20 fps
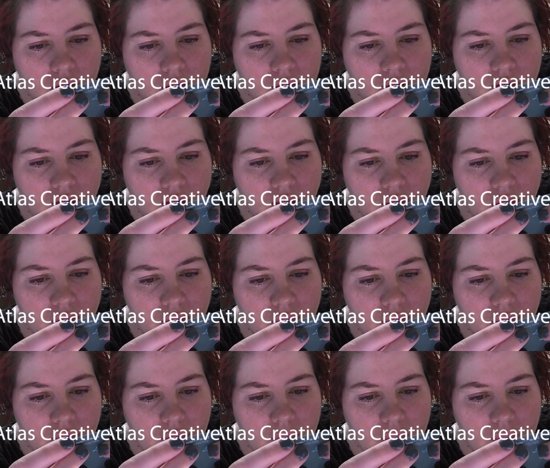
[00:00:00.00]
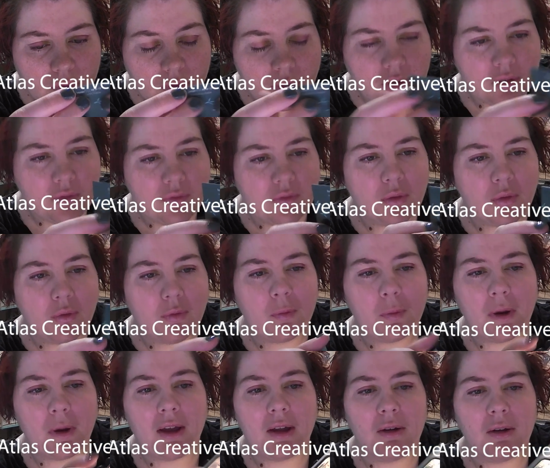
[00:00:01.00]
sailed through the port of
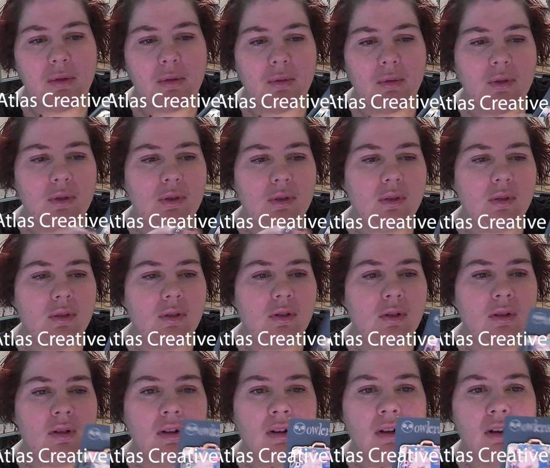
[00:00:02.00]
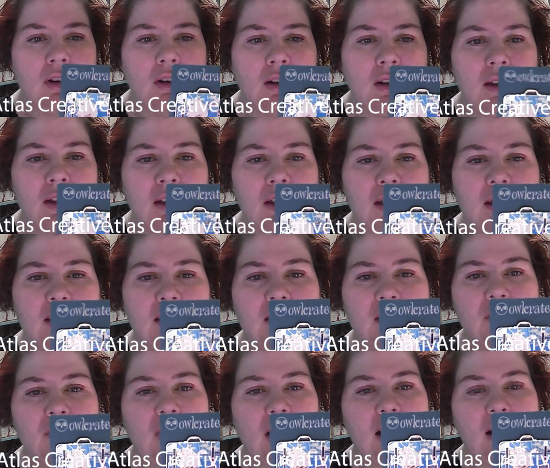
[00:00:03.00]
Ceros,
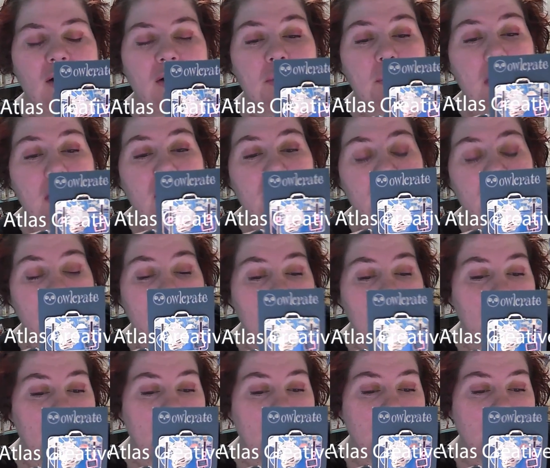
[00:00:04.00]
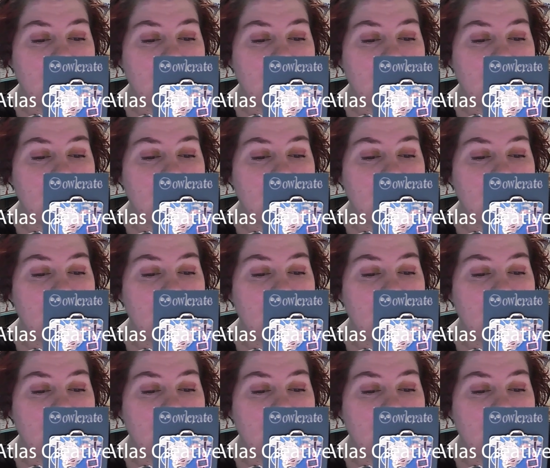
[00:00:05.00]
inspired by fable.